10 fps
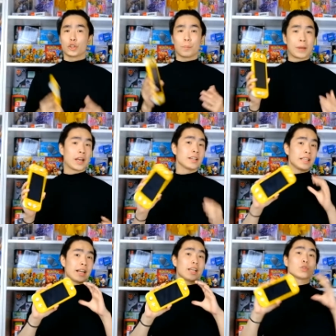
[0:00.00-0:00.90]
So because
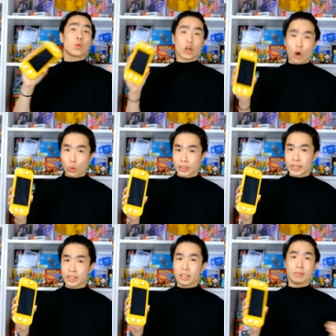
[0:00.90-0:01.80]
it is one whole
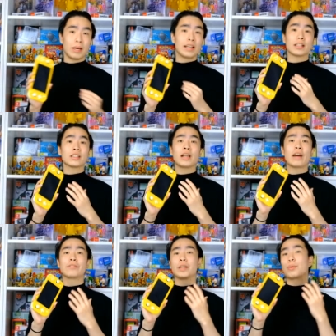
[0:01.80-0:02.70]
system, it doesn't
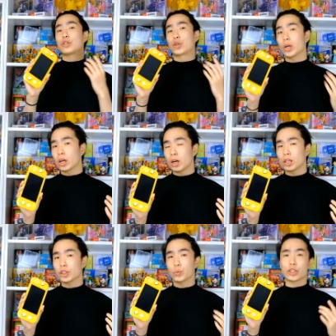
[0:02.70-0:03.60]
have separate
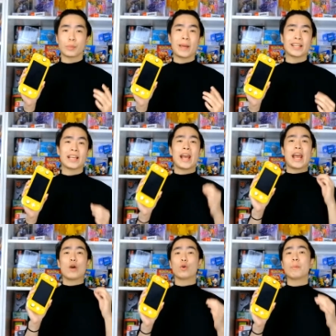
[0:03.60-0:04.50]
Joy-Cons, which means
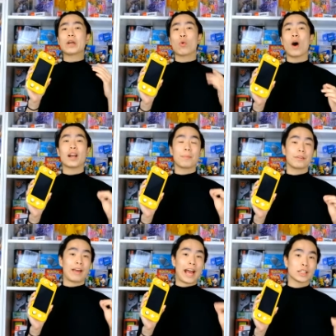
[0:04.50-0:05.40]
it would be quite a
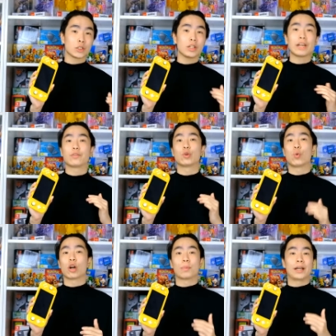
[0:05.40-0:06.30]
bit of hassle if you
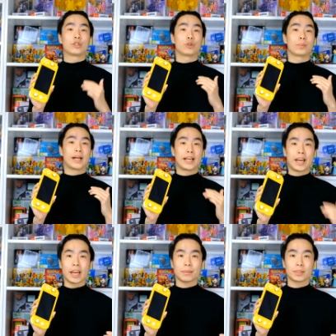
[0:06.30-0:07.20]
want to play two-player
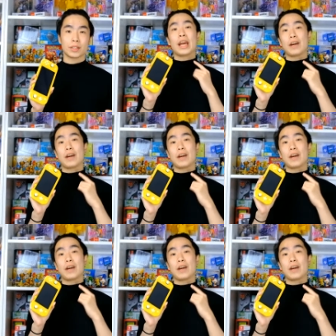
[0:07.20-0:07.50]
games.